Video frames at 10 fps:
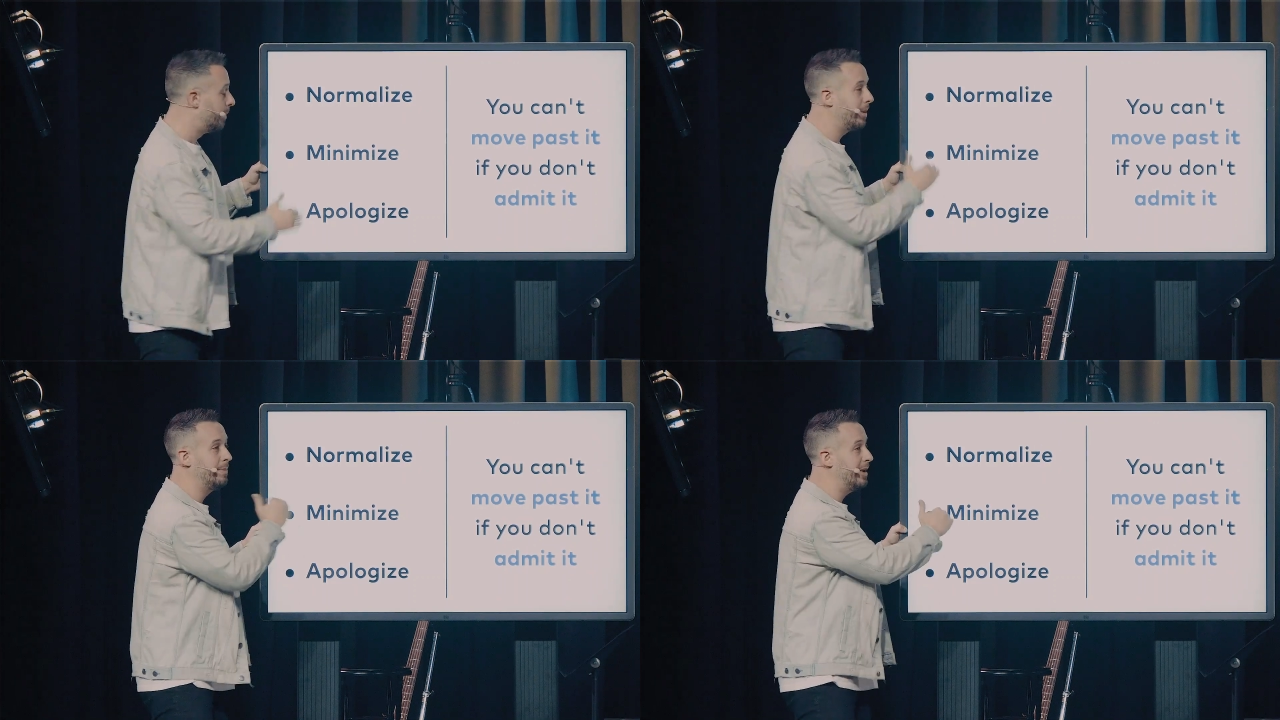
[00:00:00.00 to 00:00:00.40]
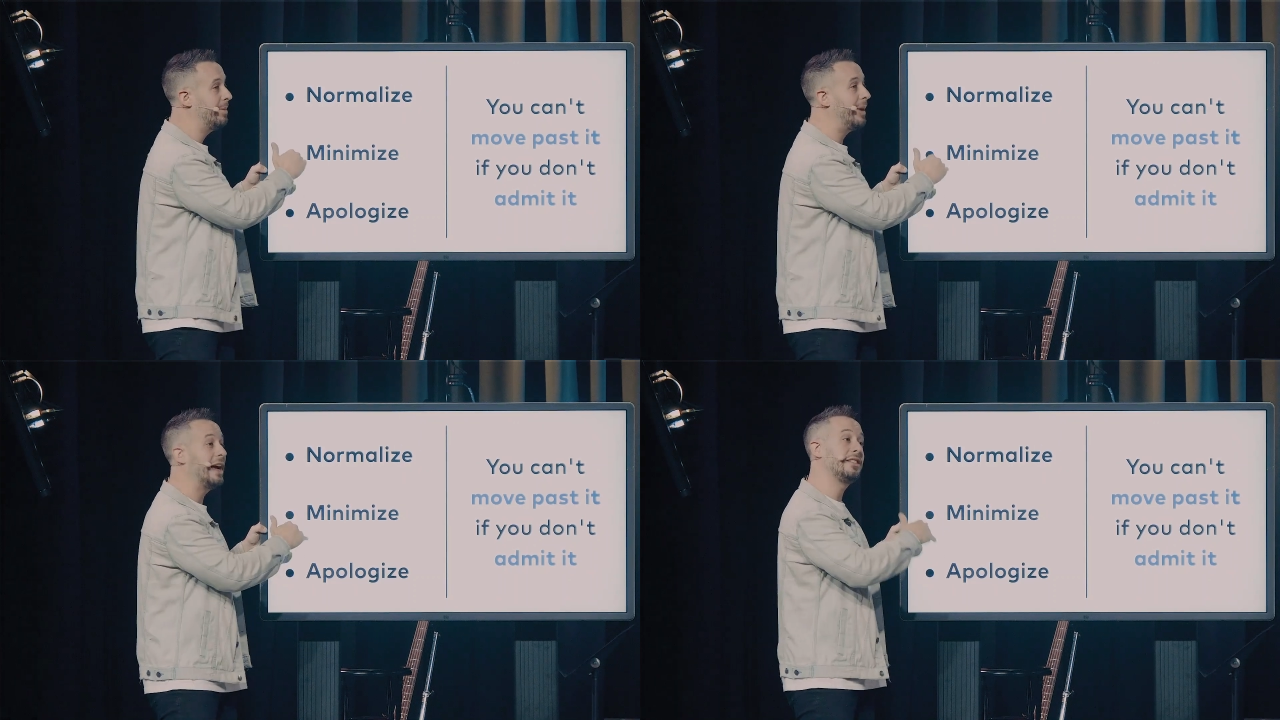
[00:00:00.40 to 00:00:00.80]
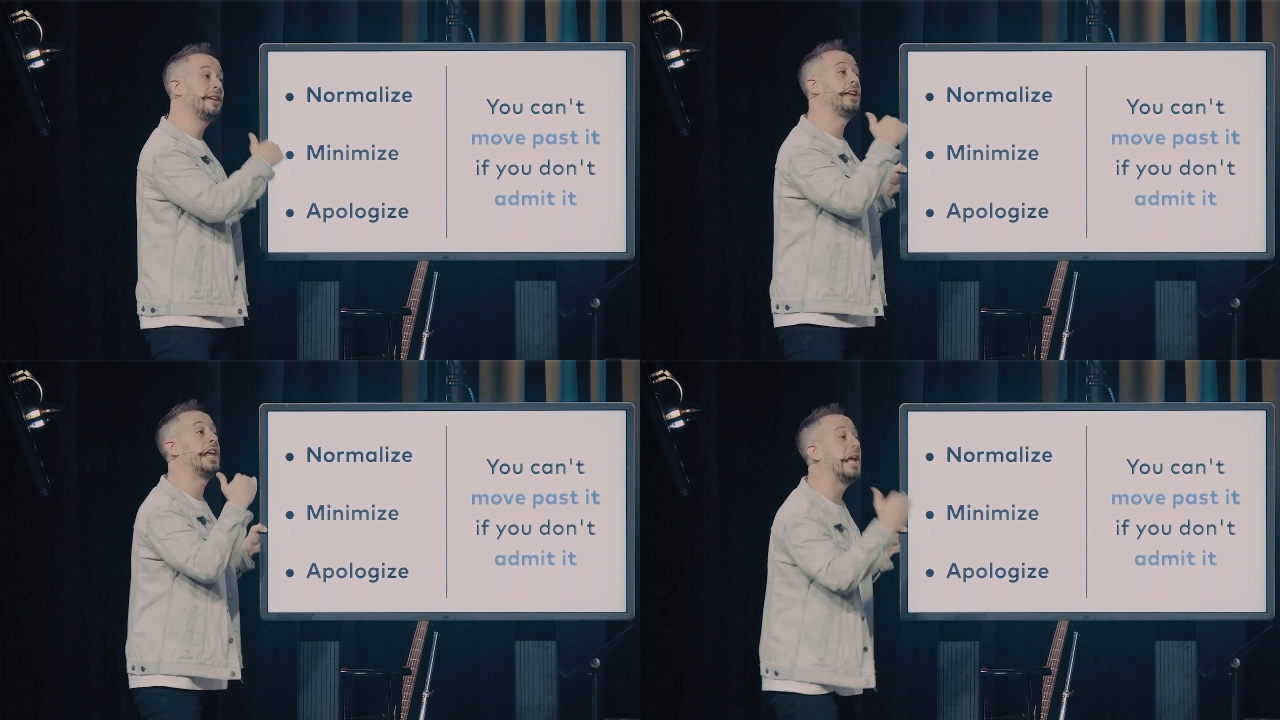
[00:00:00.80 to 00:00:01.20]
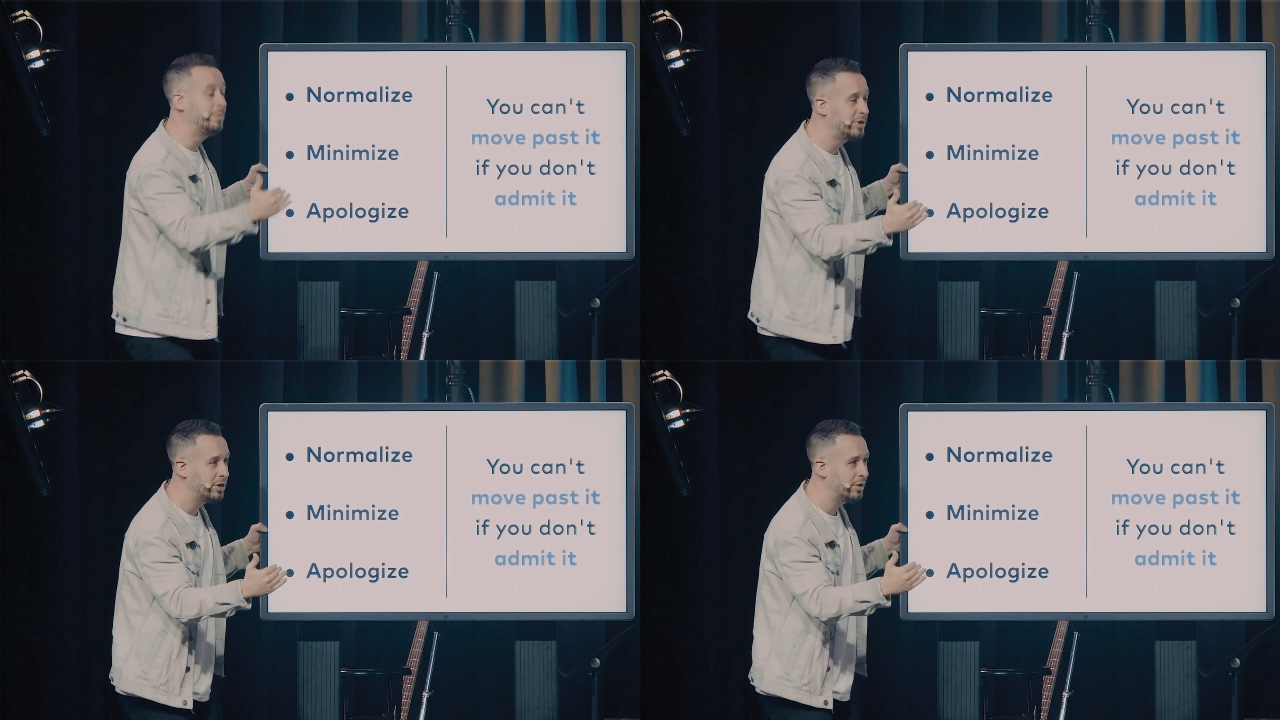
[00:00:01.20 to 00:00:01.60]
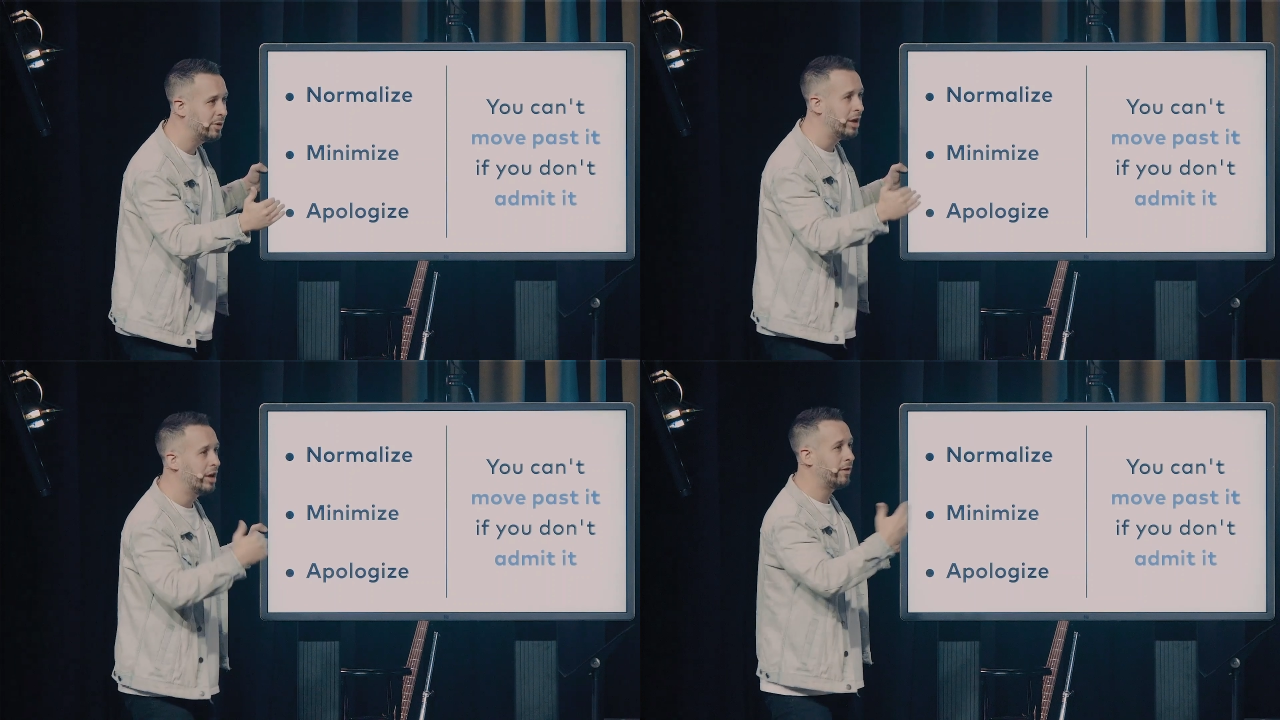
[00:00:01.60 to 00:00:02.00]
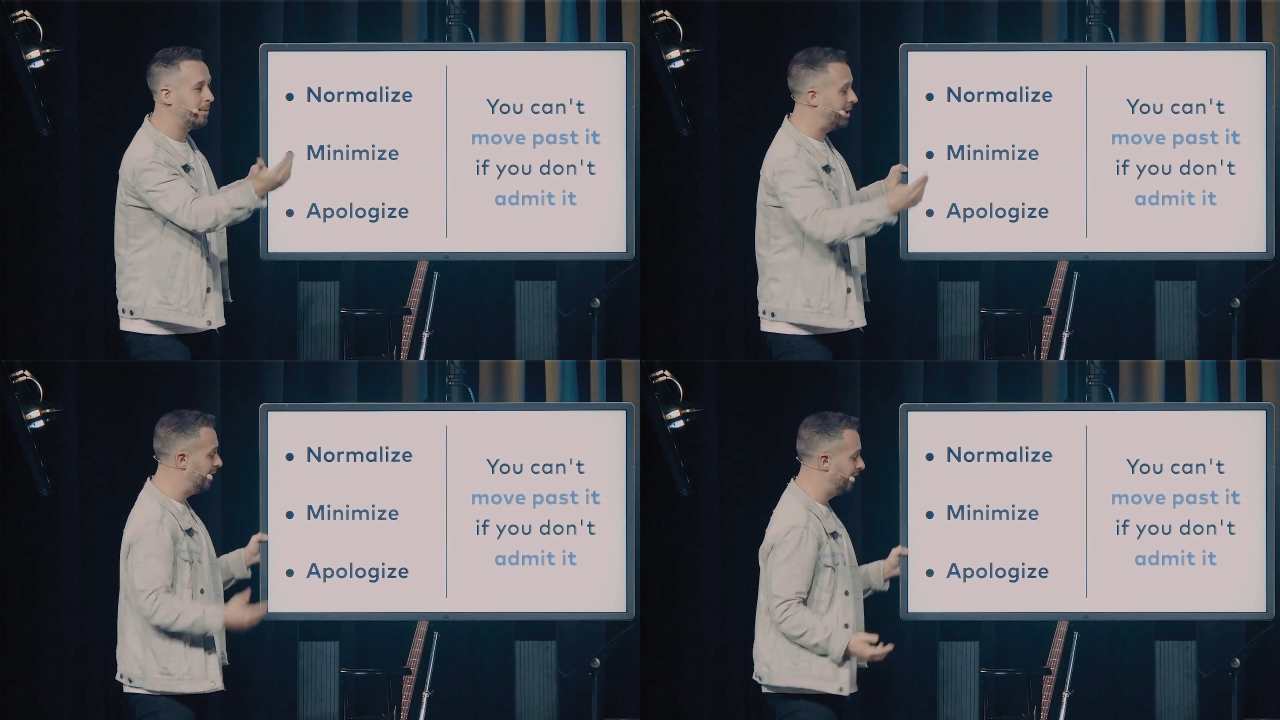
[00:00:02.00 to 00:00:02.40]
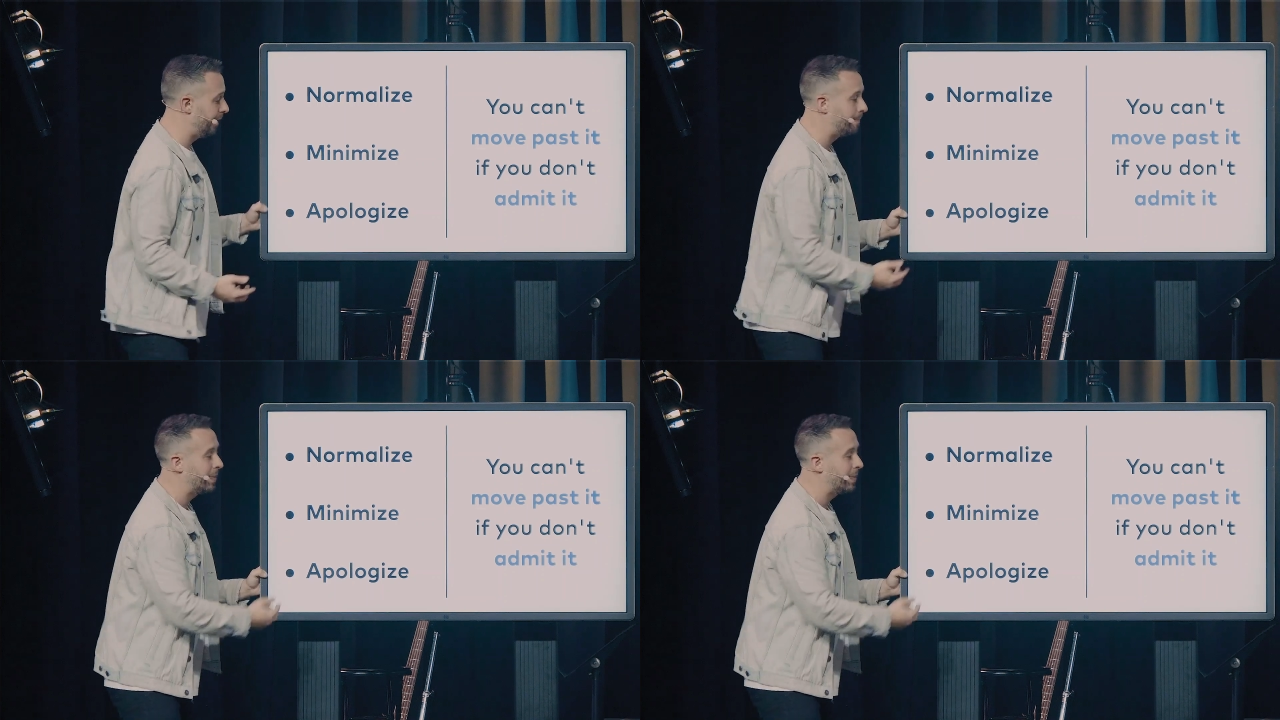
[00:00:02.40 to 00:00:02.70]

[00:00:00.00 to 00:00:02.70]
But minimizing keeps you from healing.